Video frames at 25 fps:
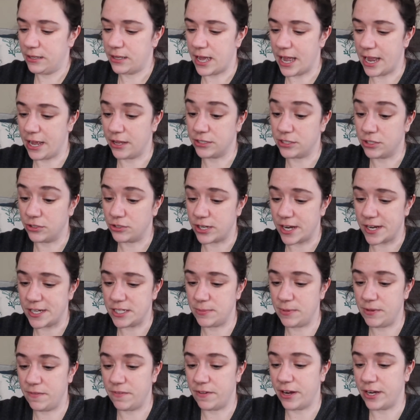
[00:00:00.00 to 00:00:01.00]
I also tried
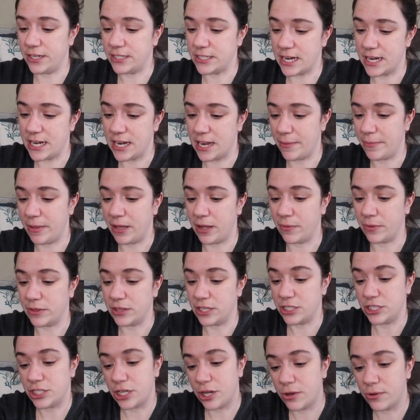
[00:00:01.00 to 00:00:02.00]
to be very dynamic with
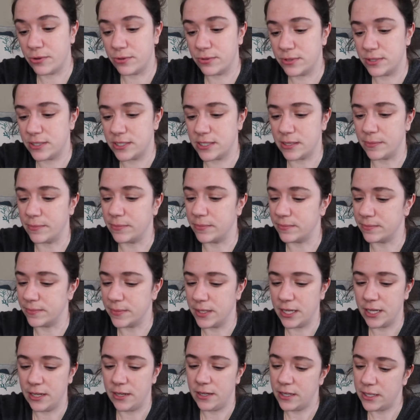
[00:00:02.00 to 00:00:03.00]
the tones, some
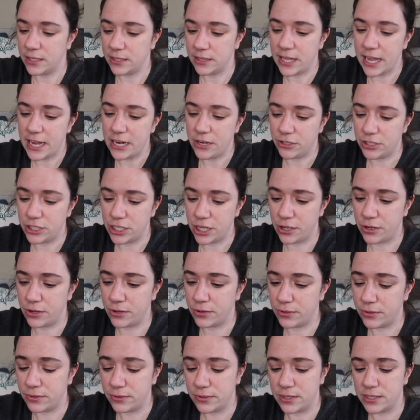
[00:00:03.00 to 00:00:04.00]
lighter
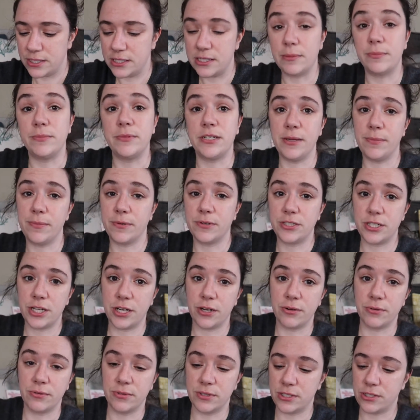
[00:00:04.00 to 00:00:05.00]
tones, some deeper
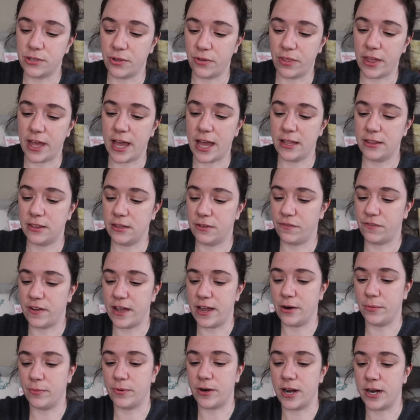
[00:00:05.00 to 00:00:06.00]
tones, so that the
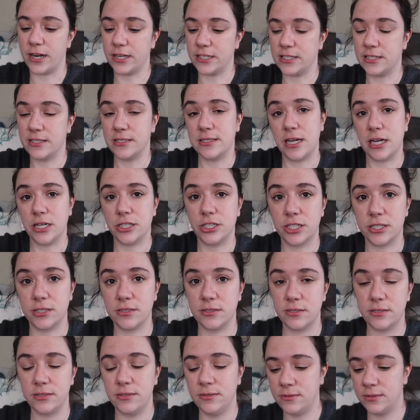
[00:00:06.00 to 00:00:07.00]
final product is not
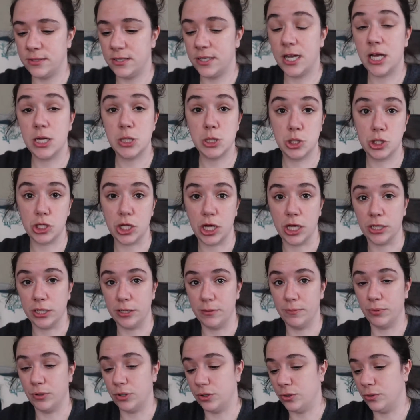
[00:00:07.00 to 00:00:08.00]
just
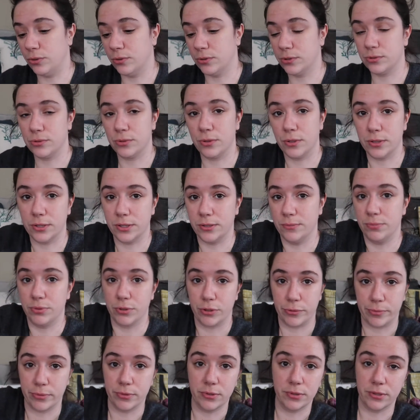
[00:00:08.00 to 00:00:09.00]
solid blue or solid
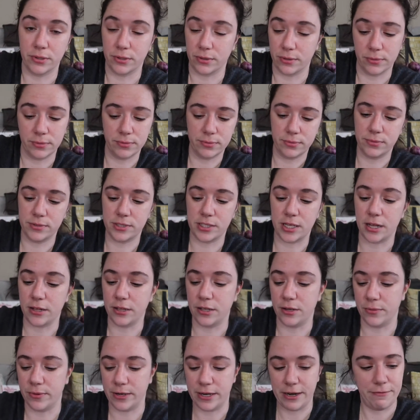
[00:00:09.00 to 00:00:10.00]
purple or
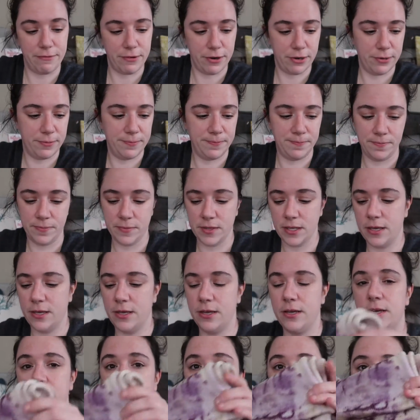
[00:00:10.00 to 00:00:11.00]
solid whatever.
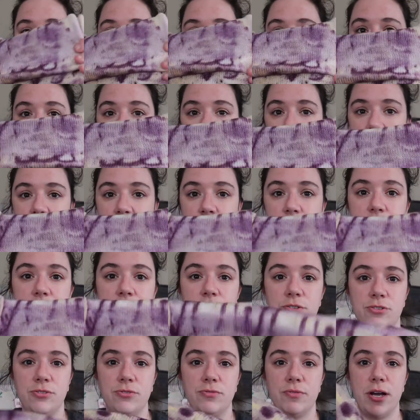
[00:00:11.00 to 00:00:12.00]
So that is
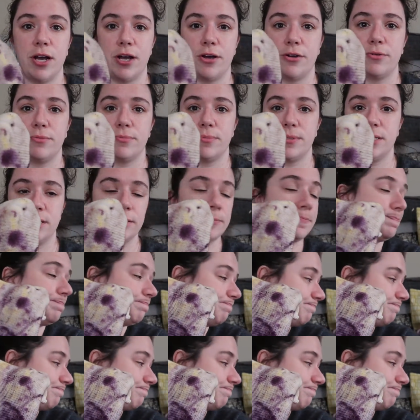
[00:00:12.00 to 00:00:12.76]
Wizard's Robes.